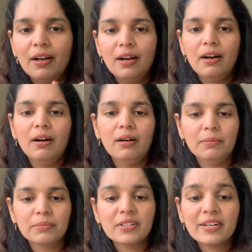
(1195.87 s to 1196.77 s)

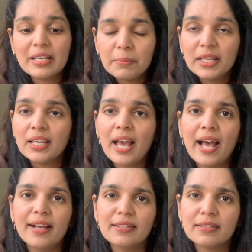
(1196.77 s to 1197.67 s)
creamy
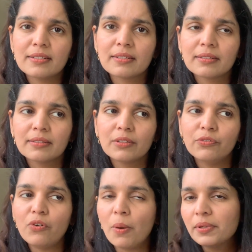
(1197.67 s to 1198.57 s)
and the
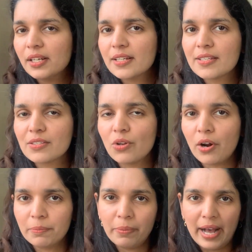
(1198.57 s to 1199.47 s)
formula is
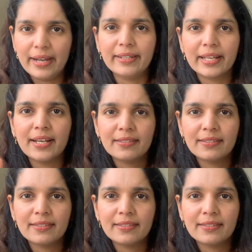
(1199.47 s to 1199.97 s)
not bad. Like I